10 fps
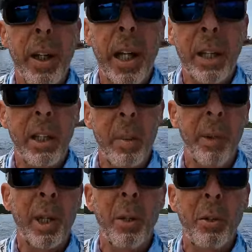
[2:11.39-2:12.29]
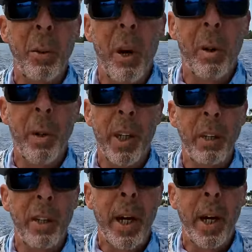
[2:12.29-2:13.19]
in case something goes wrong with
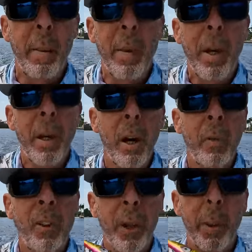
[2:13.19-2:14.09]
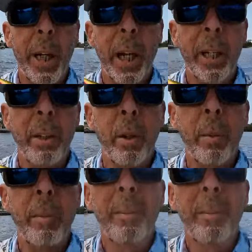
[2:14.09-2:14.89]
this setup. Hopefully we get into them.